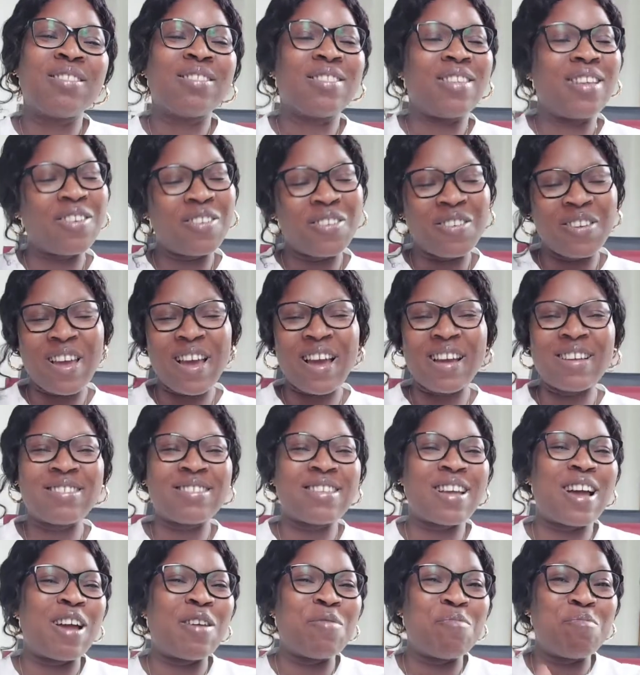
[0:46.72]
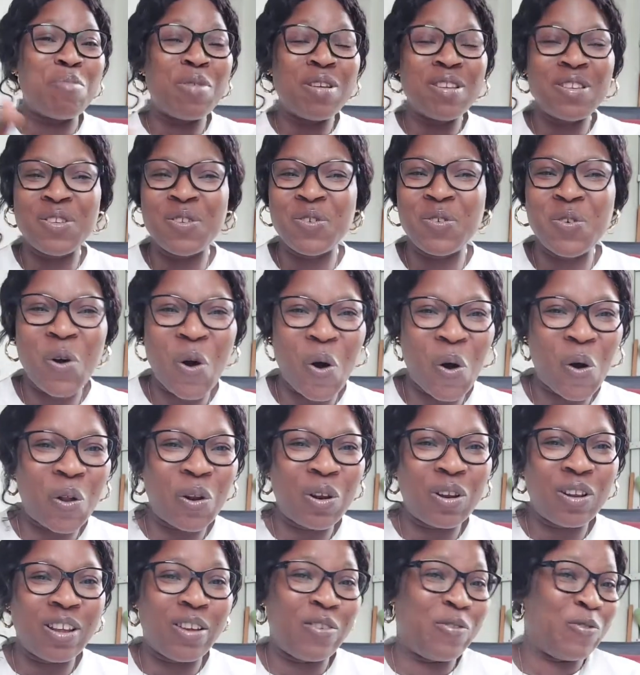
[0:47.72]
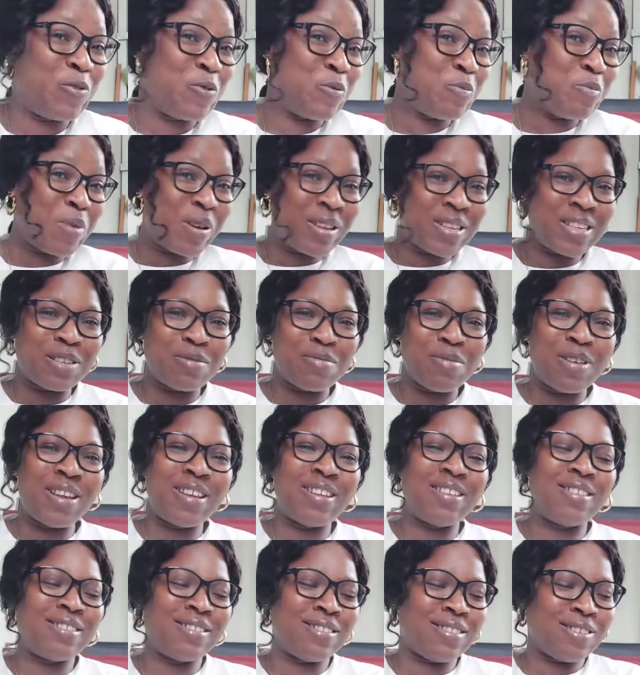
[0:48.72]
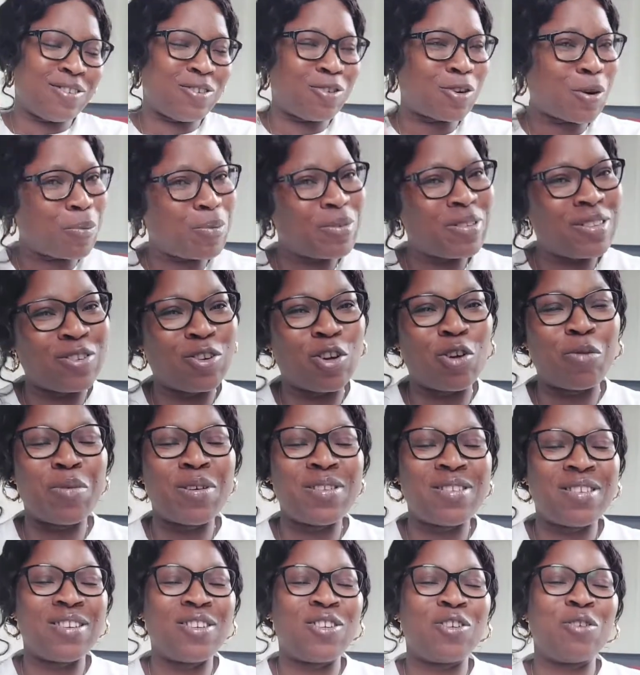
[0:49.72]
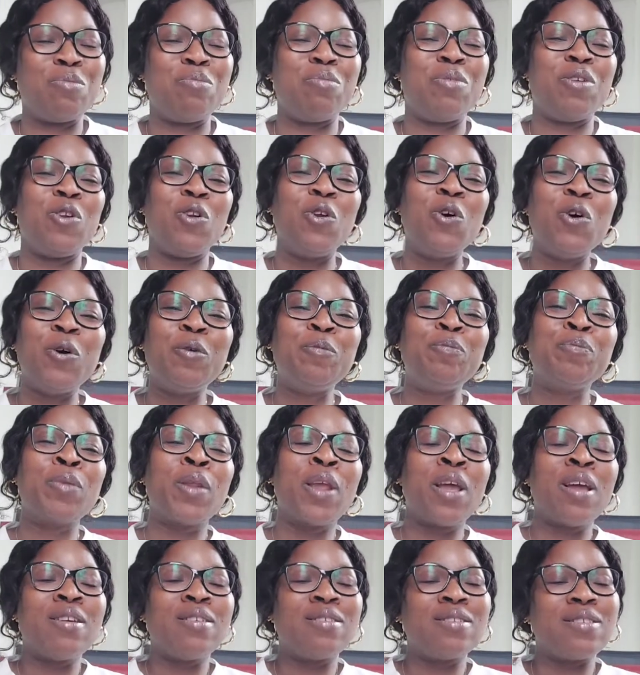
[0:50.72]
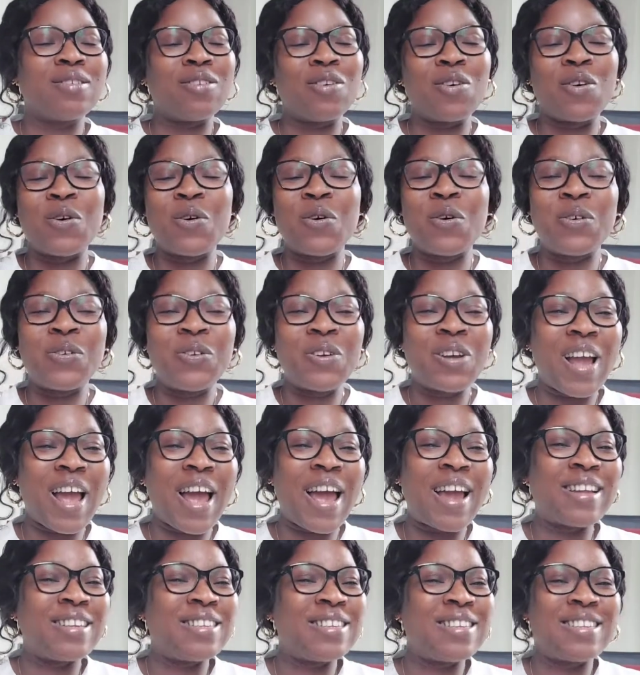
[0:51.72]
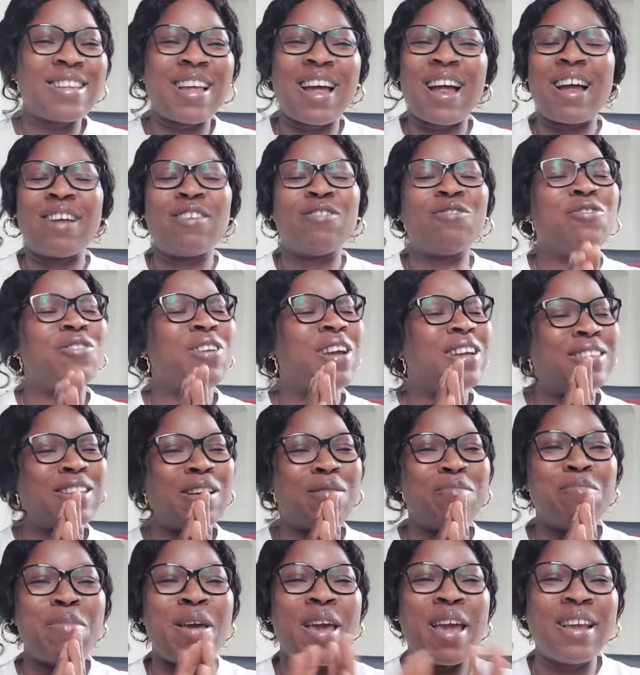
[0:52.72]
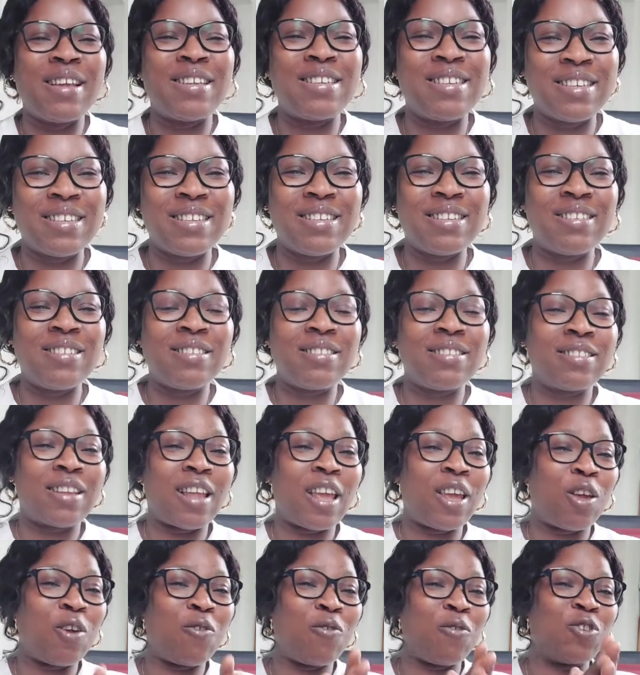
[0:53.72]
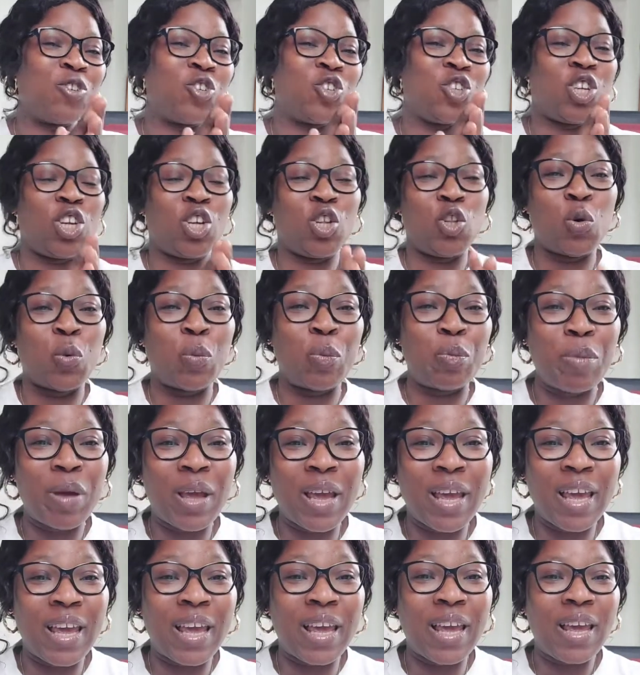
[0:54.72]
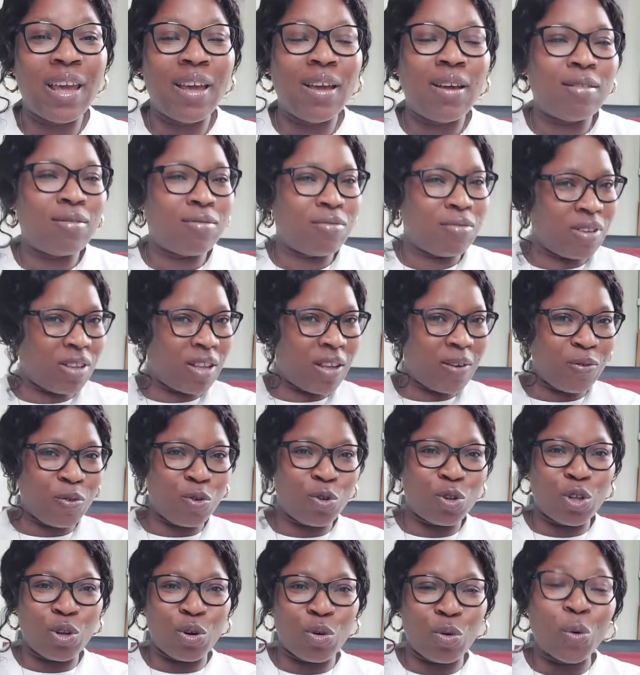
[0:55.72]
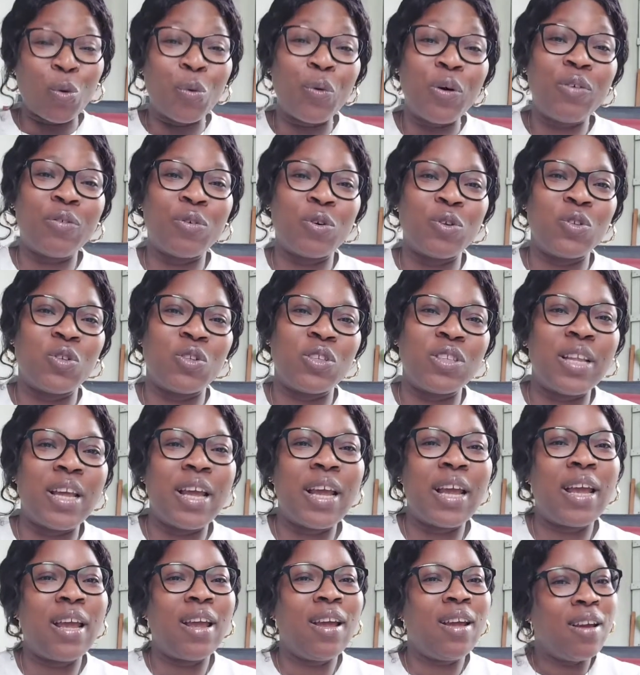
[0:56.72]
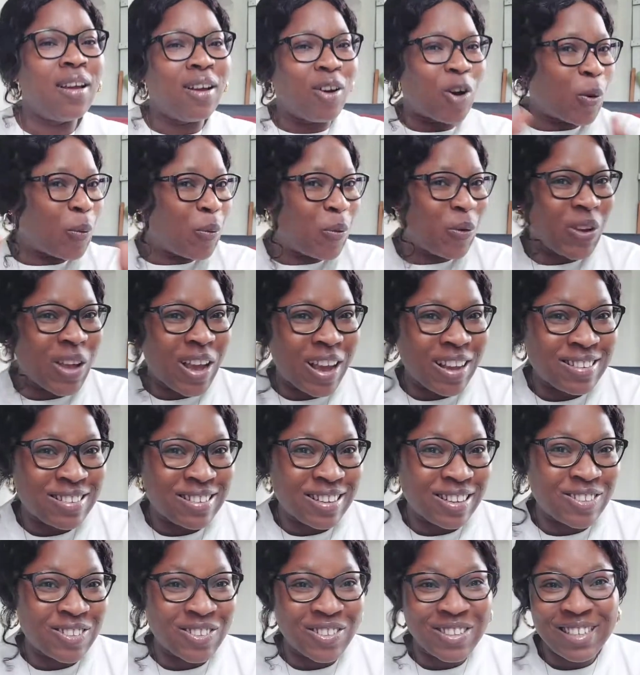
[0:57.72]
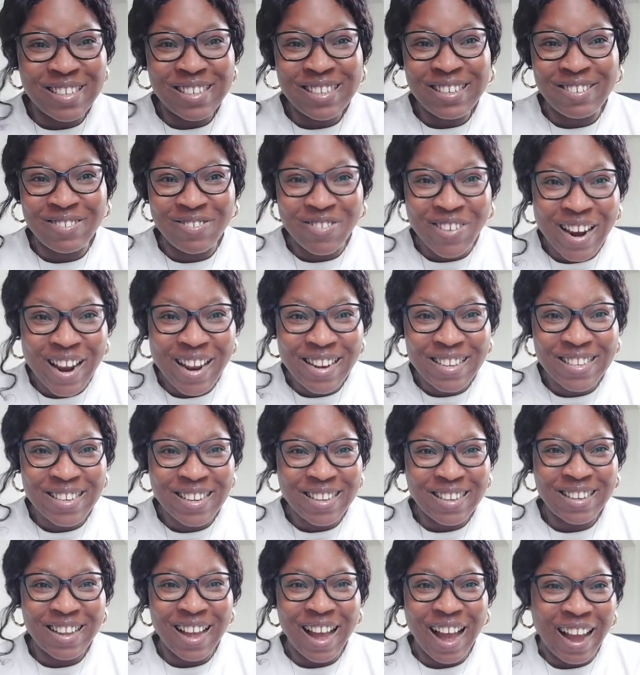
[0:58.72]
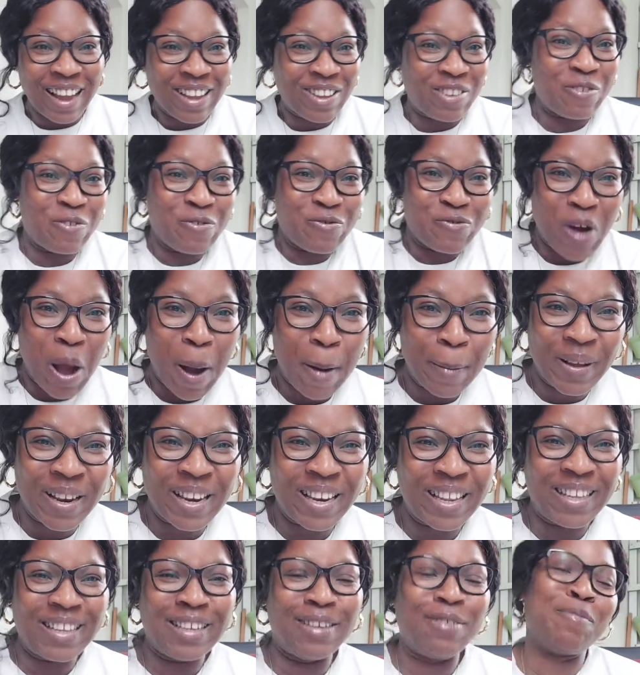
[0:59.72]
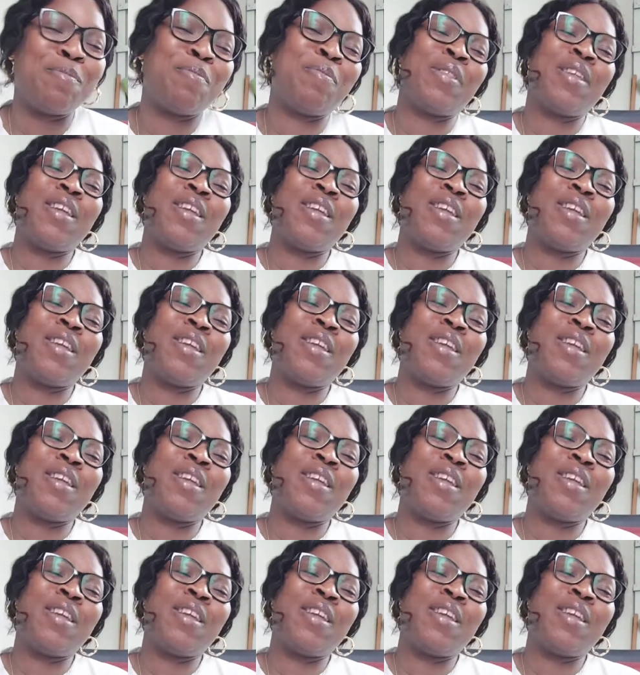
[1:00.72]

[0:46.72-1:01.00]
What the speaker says: Thank you guys, I miss you all. If you miss me, drop it in the comment section below. So you guys are amazing. Thank you for checking on me. We give God the glory for today. Hope you guys are doing great and your family.